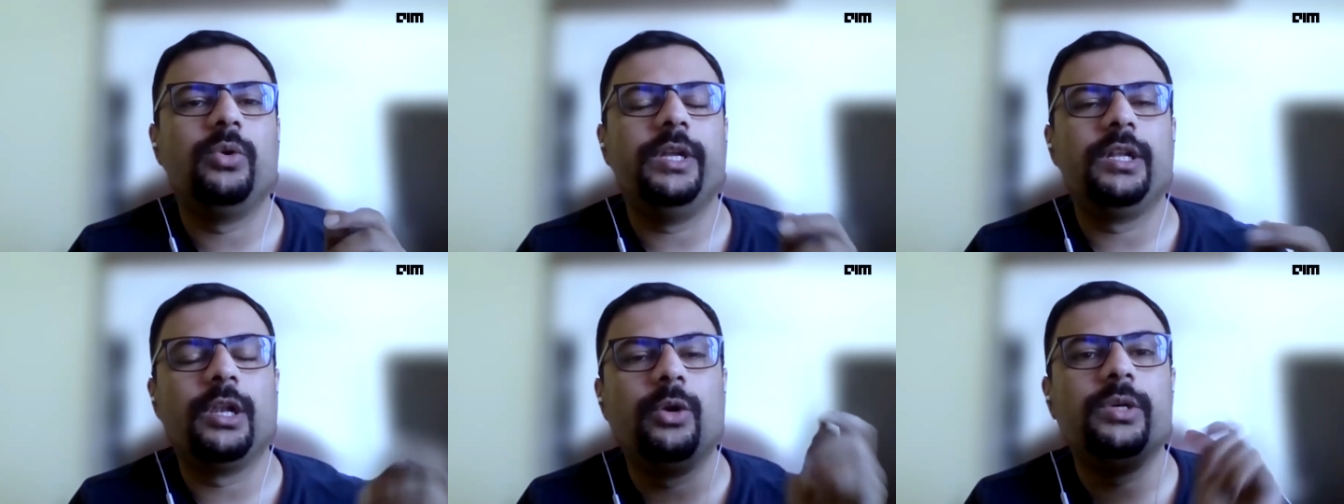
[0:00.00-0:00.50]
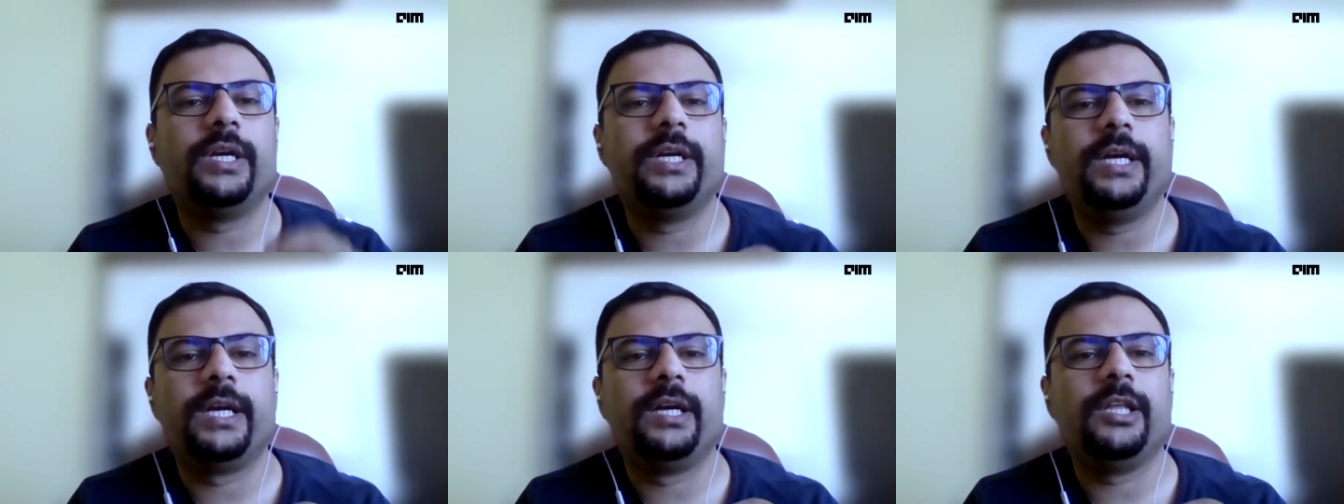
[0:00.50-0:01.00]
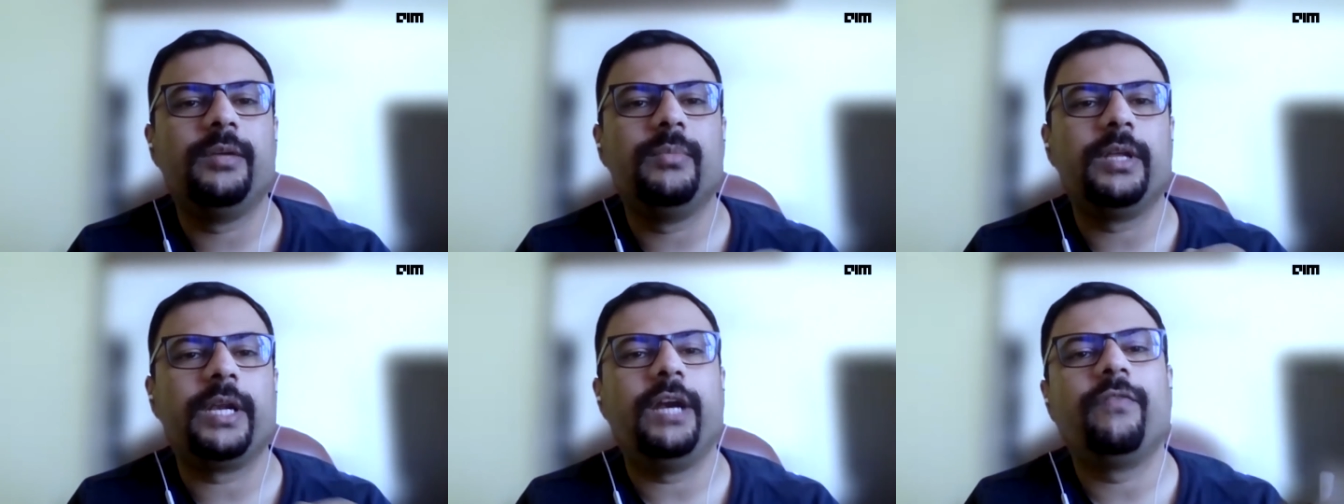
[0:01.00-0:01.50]
include the data team
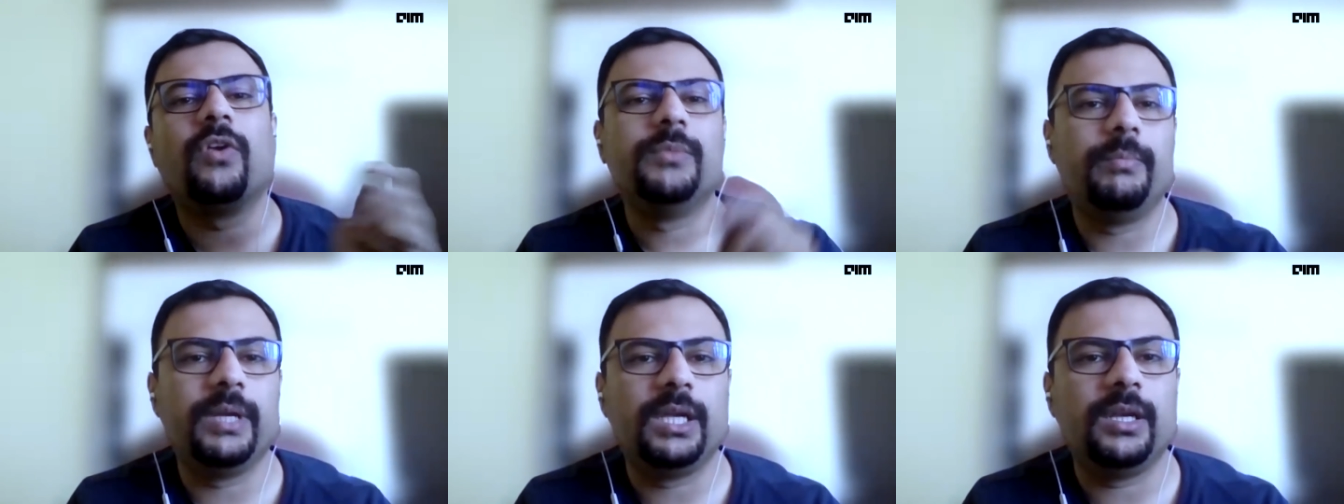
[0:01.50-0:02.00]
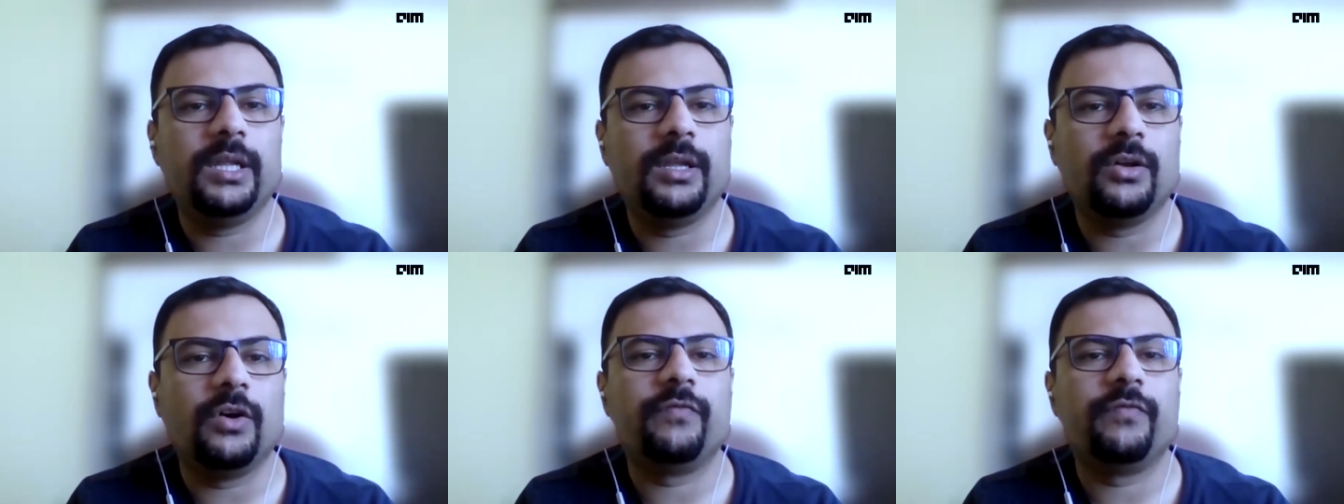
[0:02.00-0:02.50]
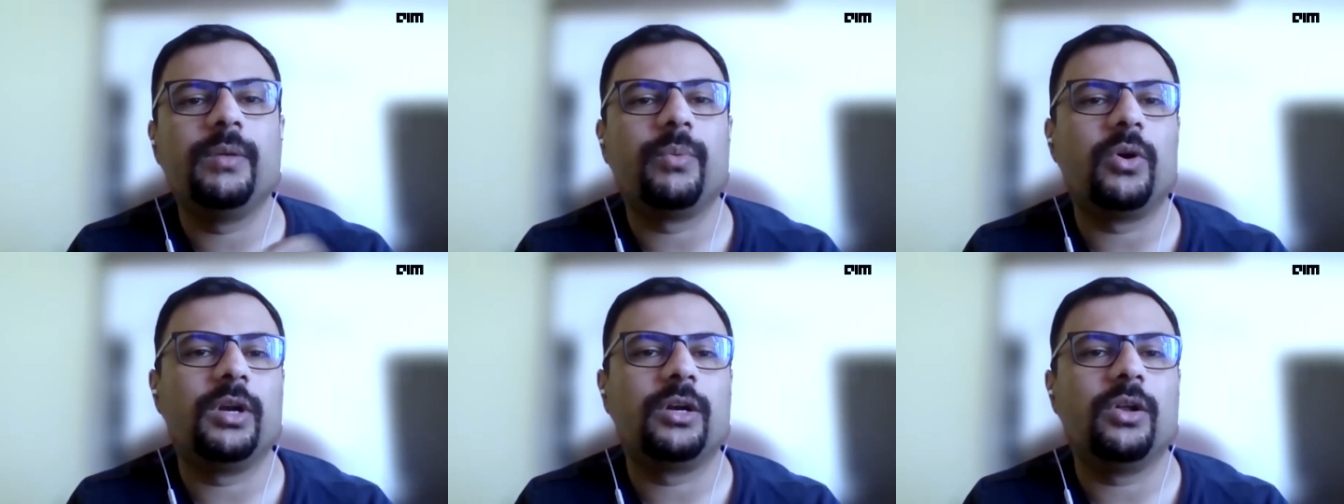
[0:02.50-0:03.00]
right from the beginning of the
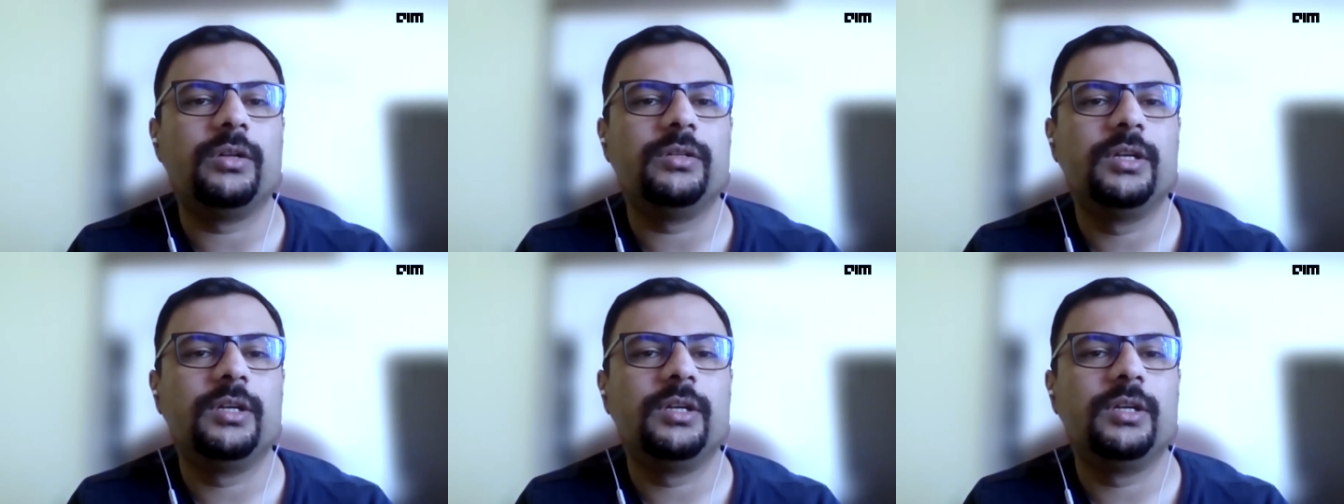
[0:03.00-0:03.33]
product launch,